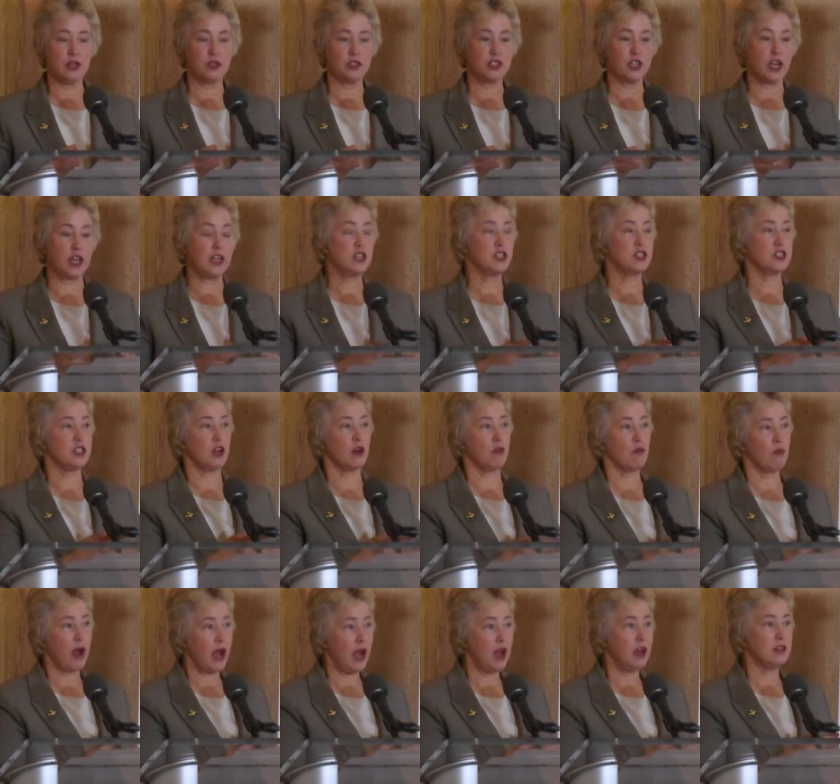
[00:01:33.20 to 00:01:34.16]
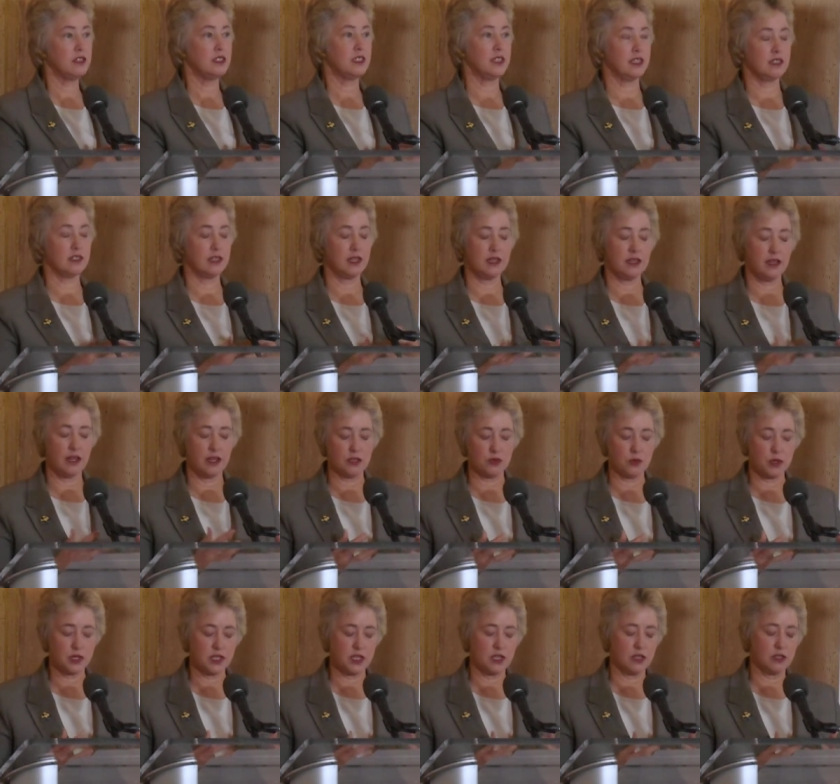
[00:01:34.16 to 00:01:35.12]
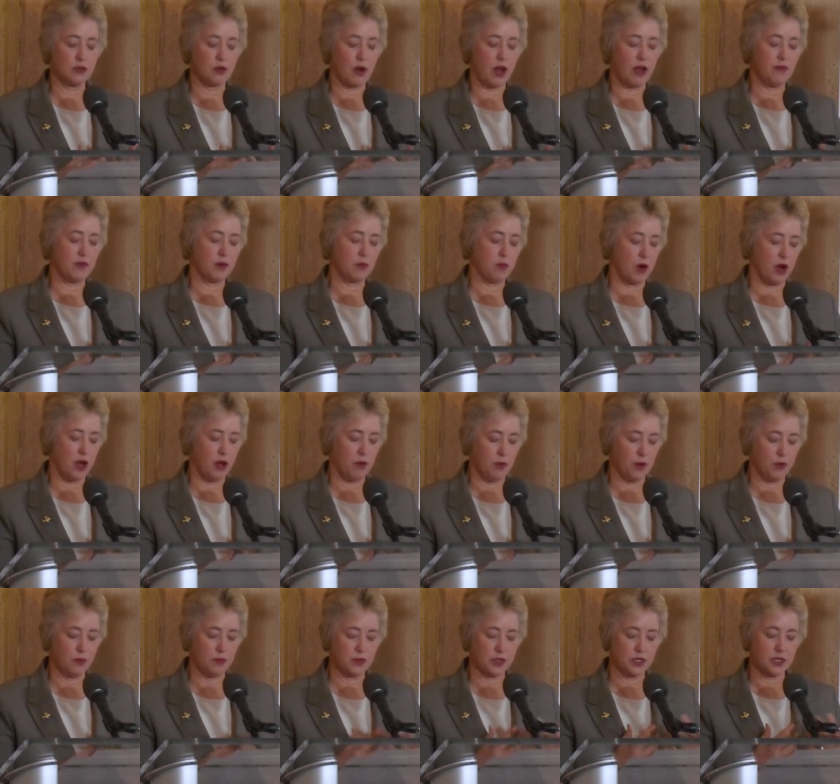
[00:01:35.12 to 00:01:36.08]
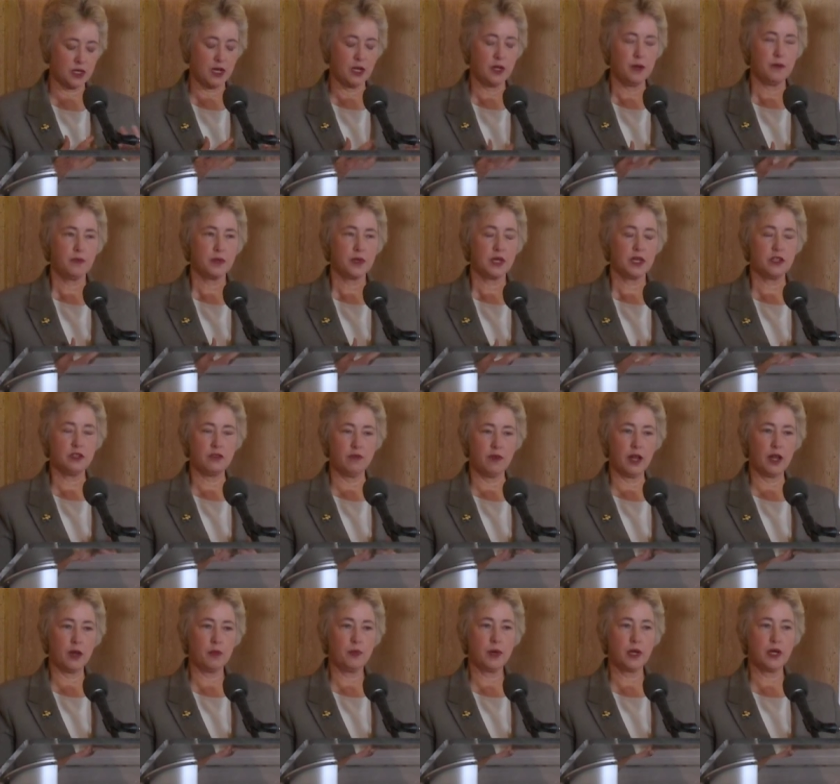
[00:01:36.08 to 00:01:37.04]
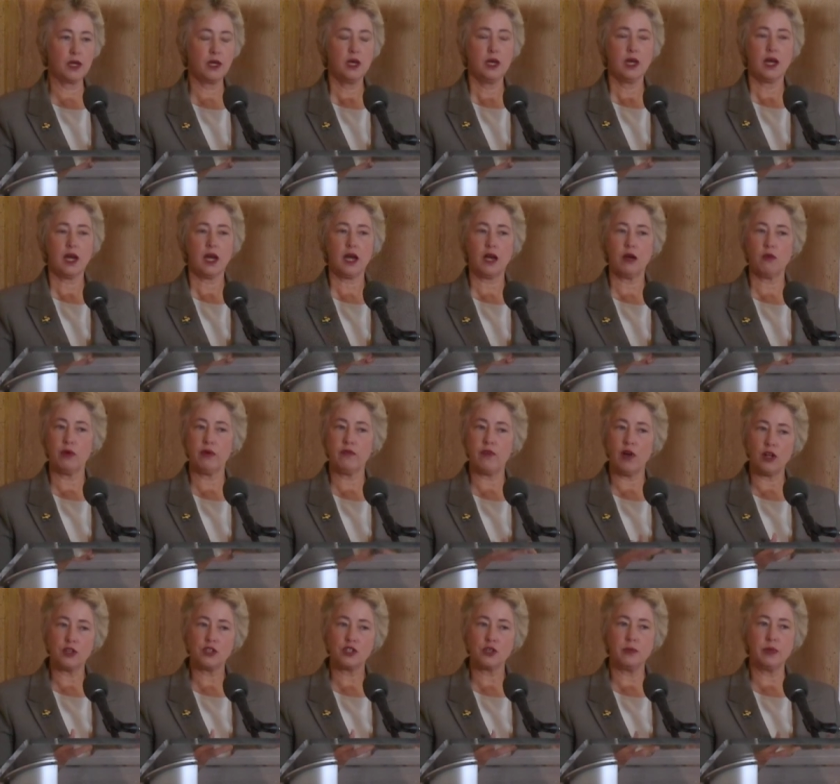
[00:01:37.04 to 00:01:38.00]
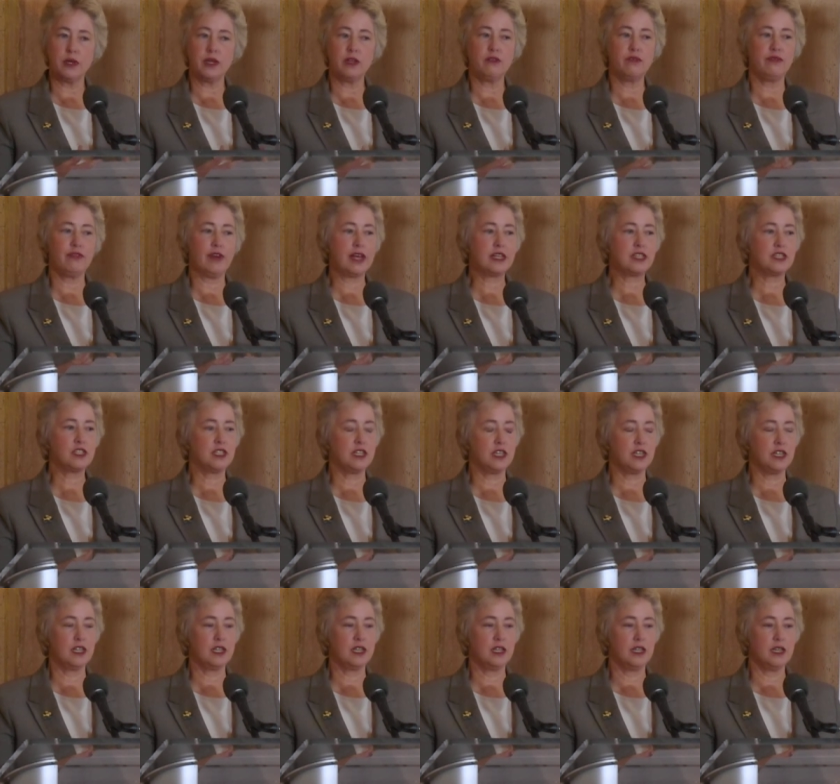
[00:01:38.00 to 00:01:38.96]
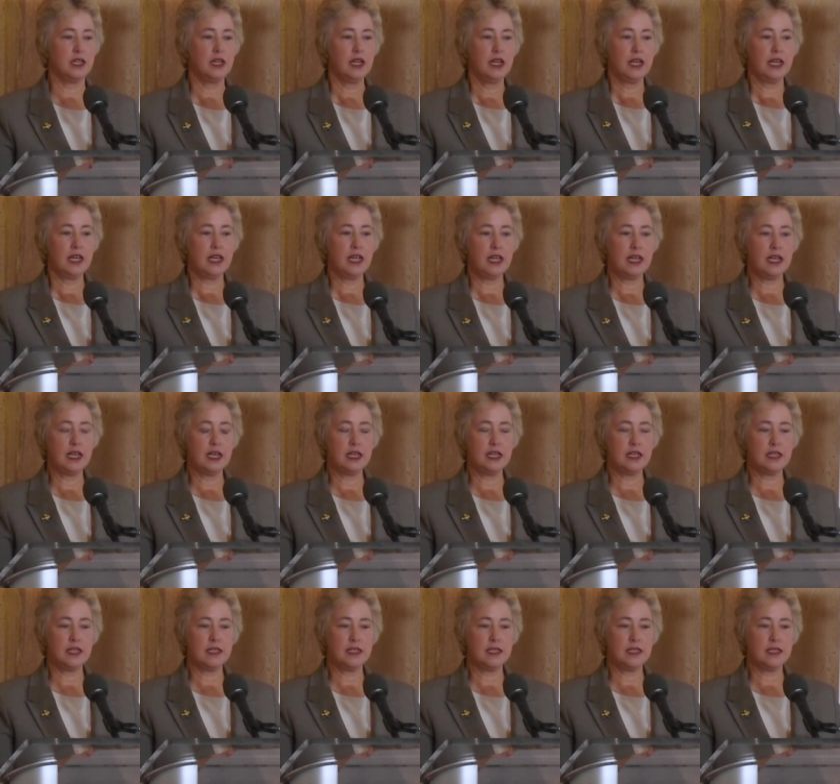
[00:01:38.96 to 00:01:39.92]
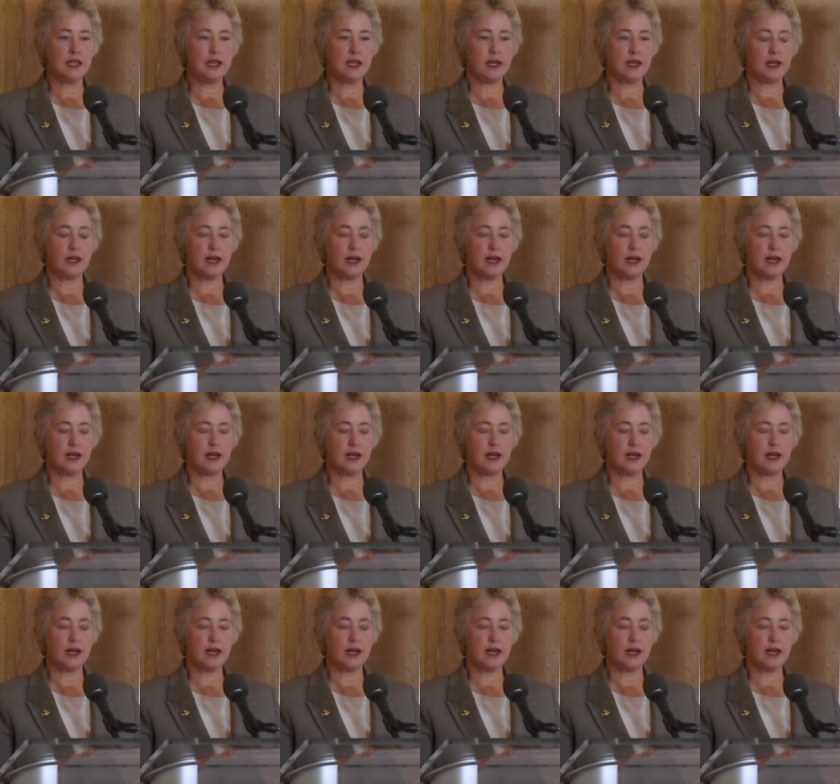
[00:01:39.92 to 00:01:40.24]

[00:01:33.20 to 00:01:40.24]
change their routes as we see traffic problems developing. We've also been investing in